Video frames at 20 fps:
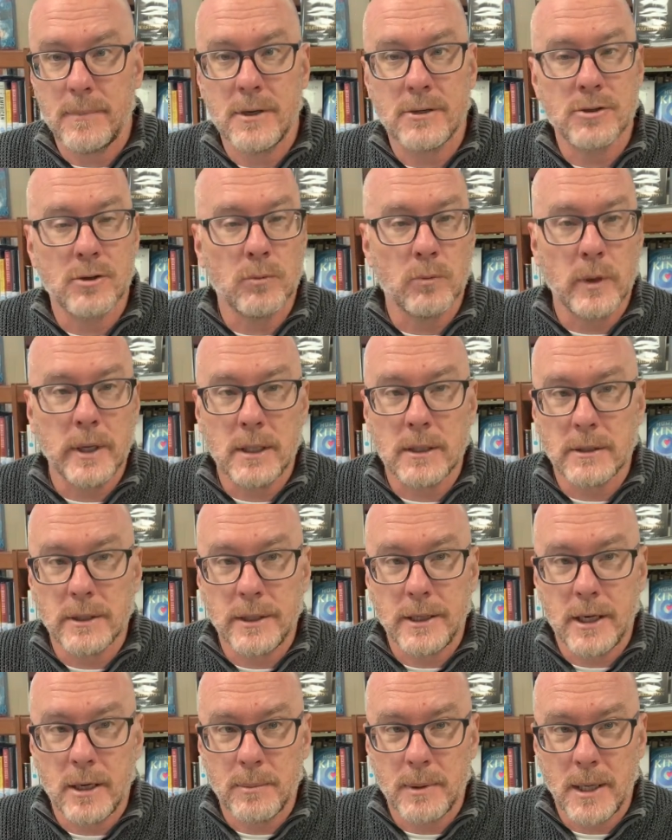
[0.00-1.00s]
There's a wrinkle in
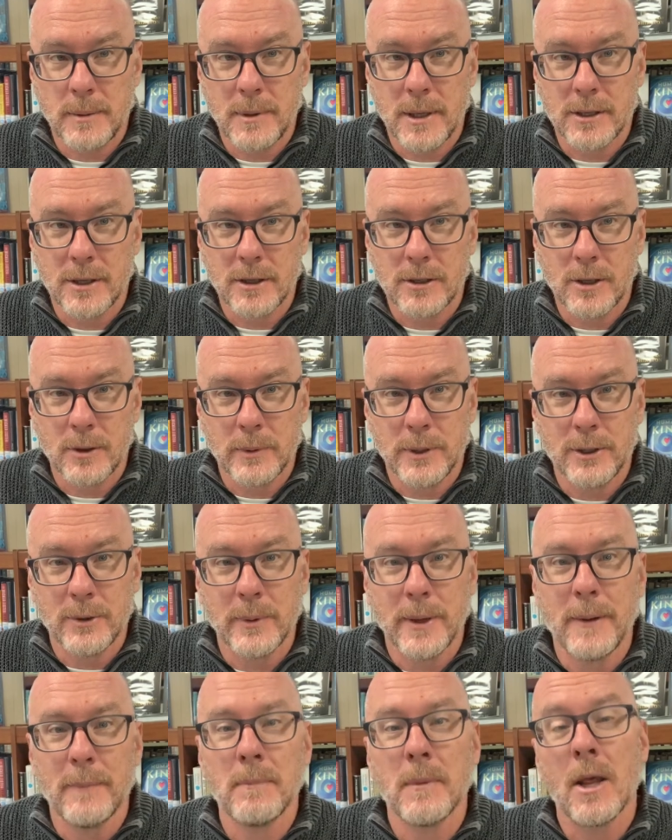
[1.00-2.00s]
there, but I'm not going to go into
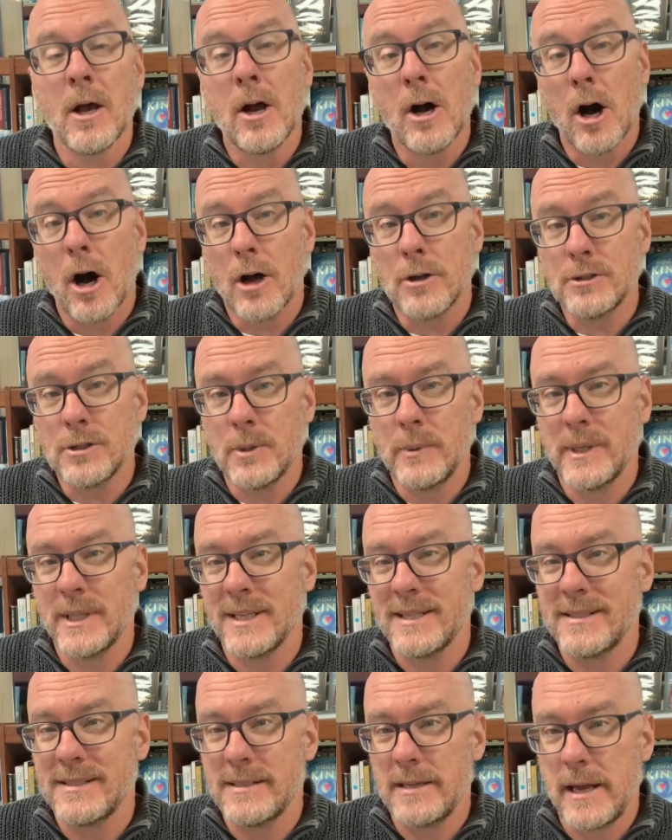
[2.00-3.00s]
it. Also in the
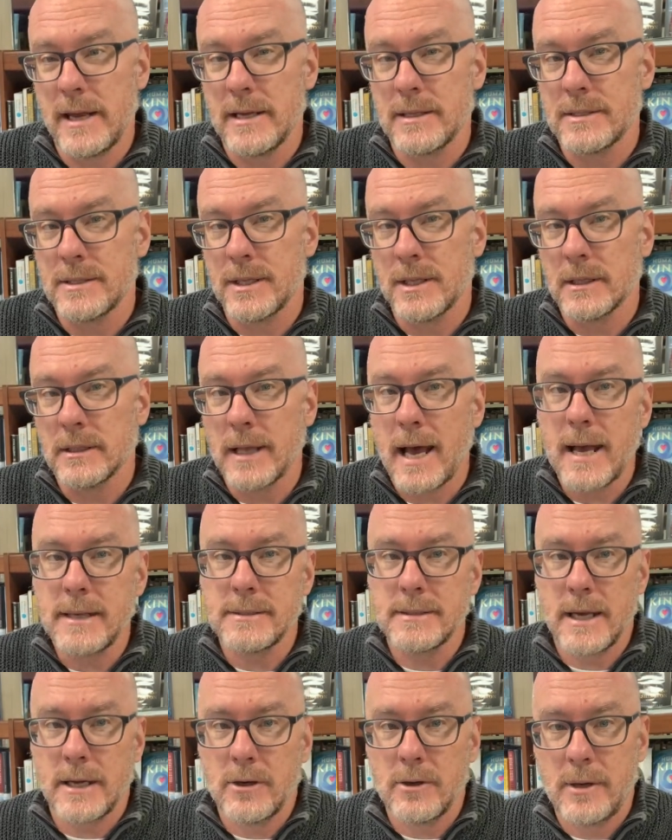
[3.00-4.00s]
States, the last
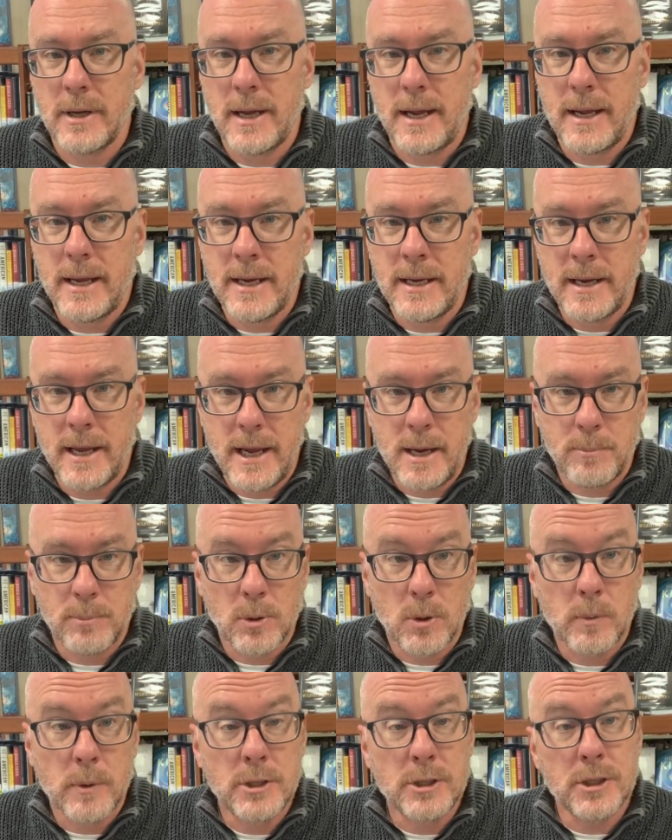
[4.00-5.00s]
Saturday in
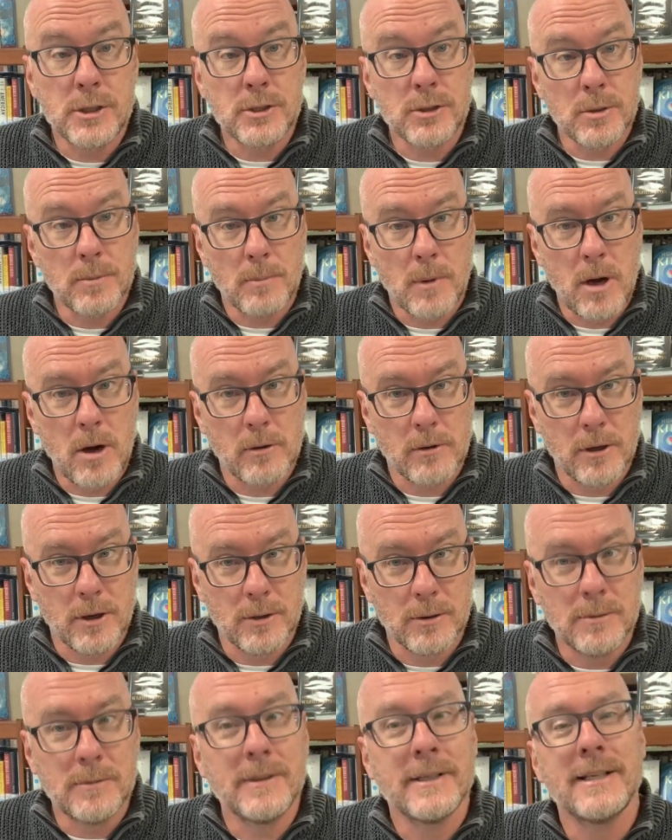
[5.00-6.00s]
April, which is
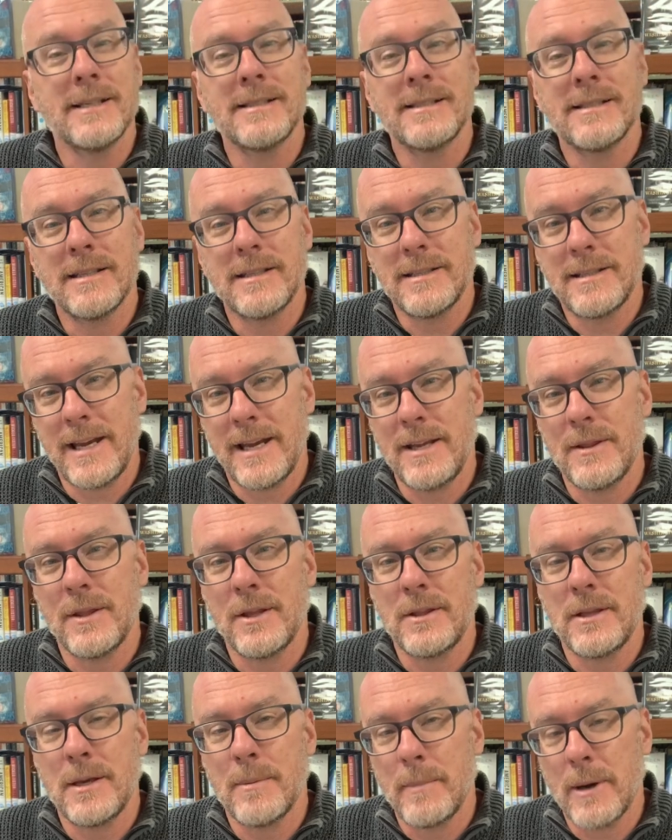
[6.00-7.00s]
tomorrow, is the date that
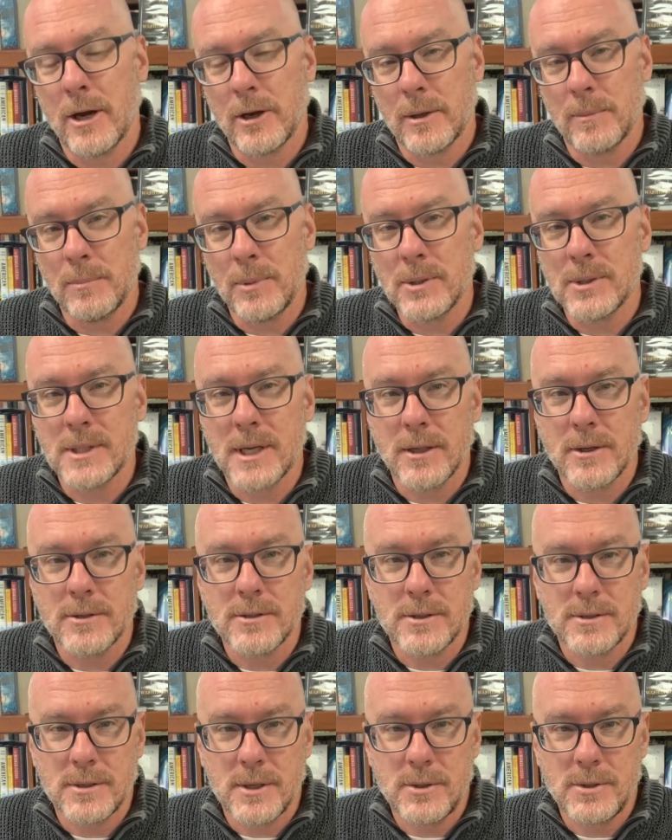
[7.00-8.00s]
the American Booksellers
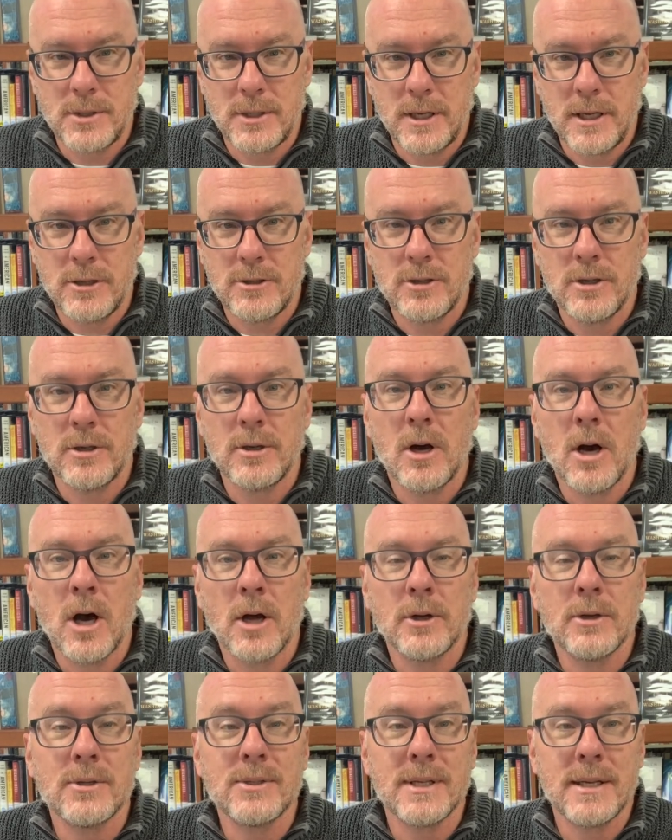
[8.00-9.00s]
Association
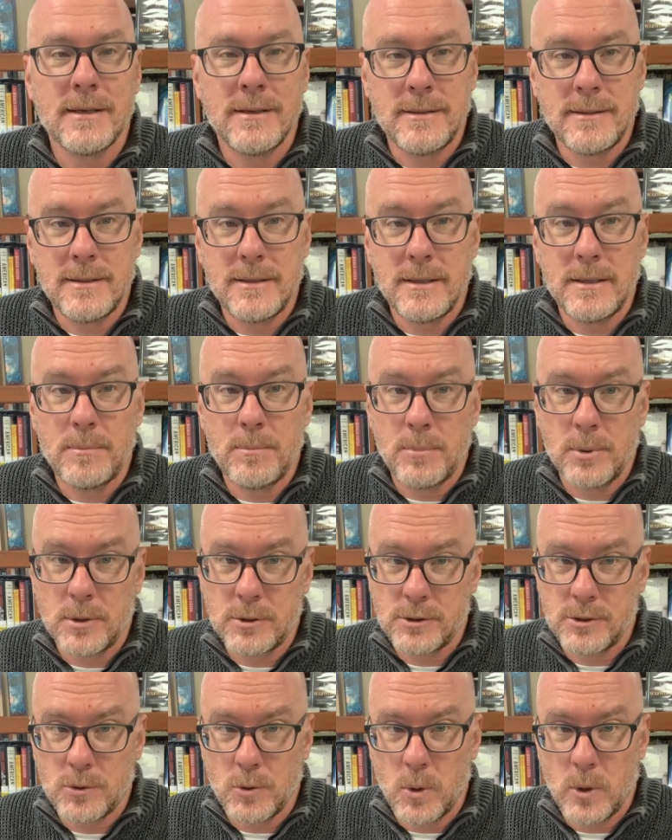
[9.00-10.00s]
honors Indie
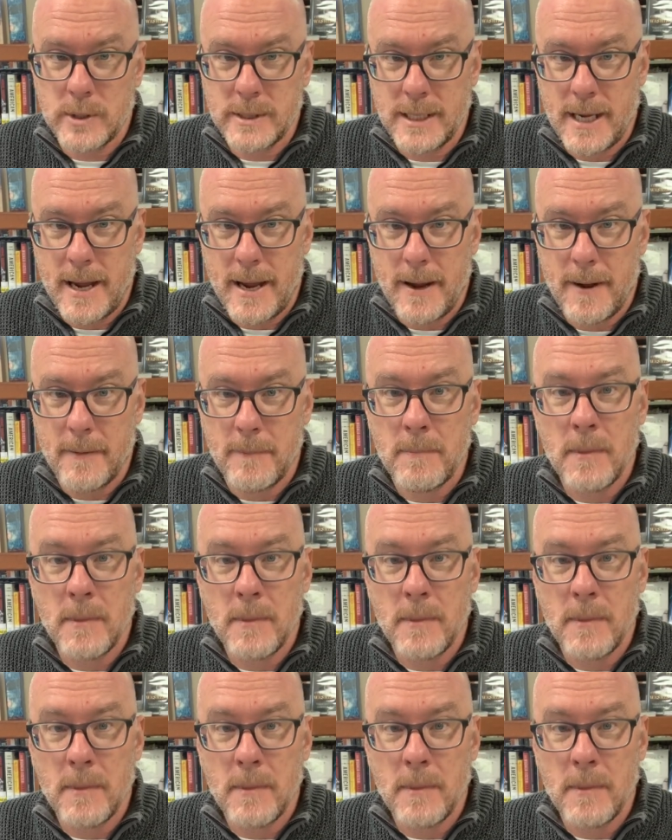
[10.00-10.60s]
Bookstore Day.